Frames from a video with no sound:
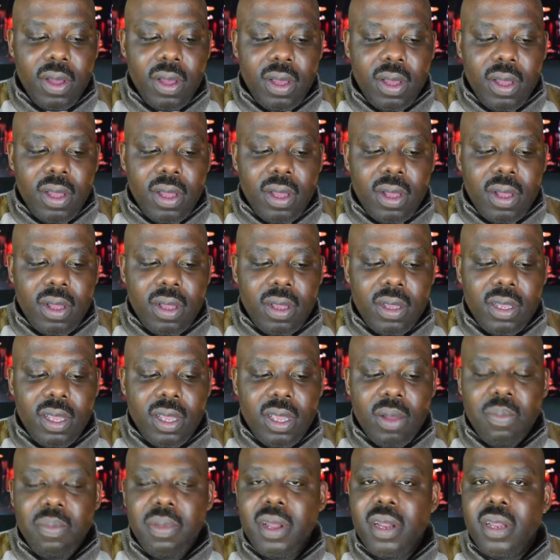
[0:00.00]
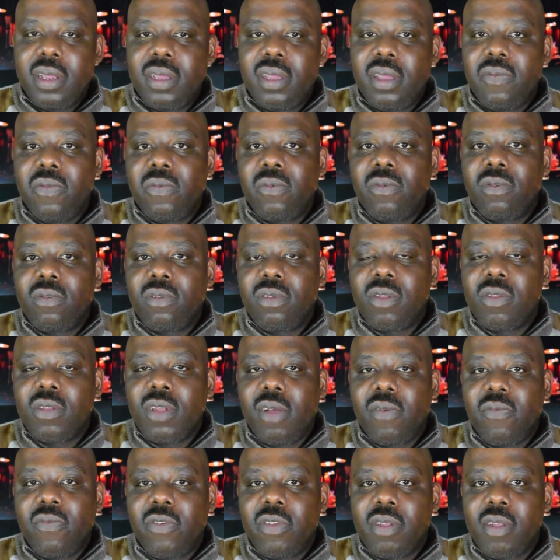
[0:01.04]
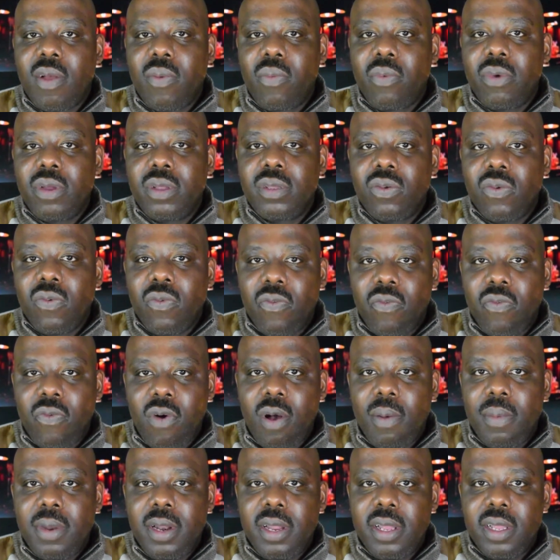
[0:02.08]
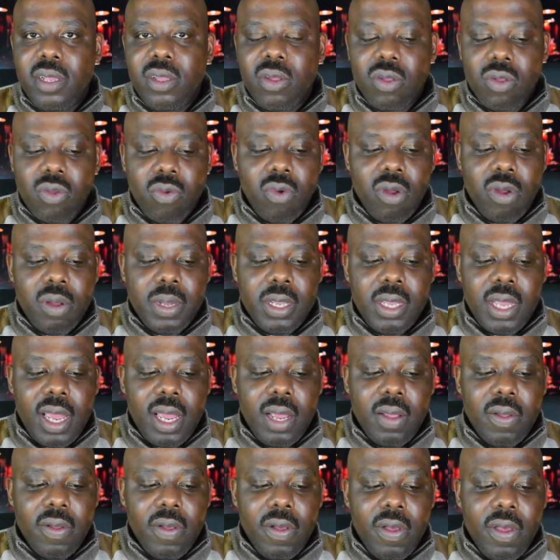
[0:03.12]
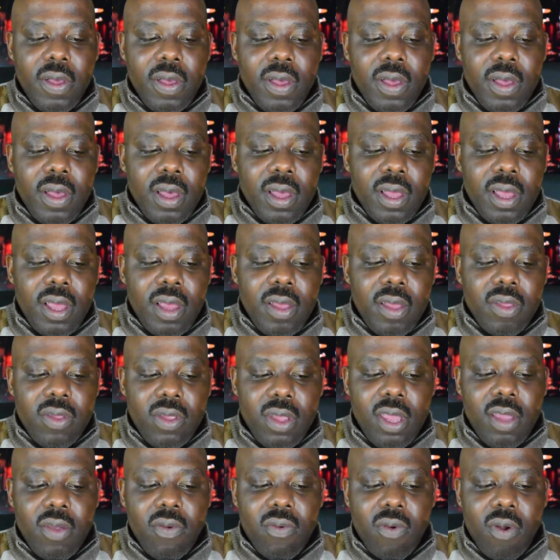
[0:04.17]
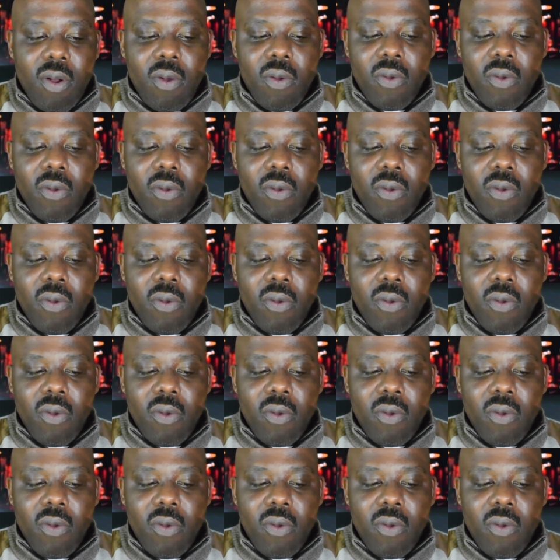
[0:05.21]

the ability for someone to formally discriminate against Negroes.